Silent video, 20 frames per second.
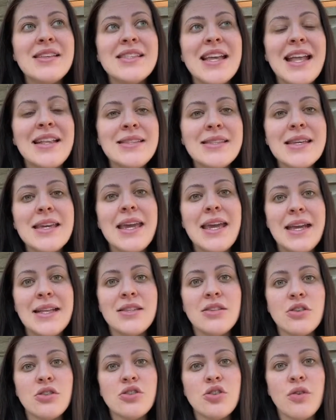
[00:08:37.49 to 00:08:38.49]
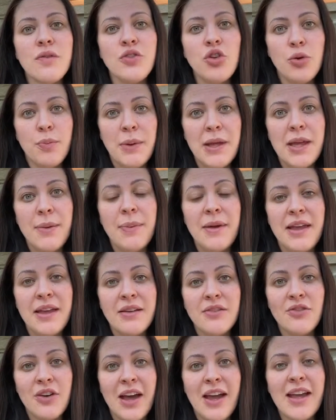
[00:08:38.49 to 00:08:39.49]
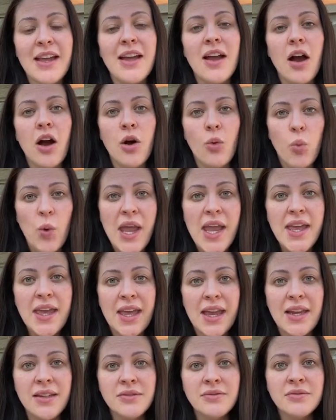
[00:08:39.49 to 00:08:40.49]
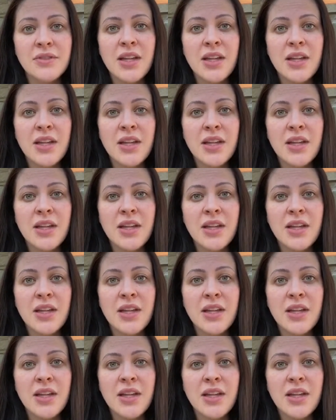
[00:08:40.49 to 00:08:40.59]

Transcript: indicators of your baby, right, are weight gain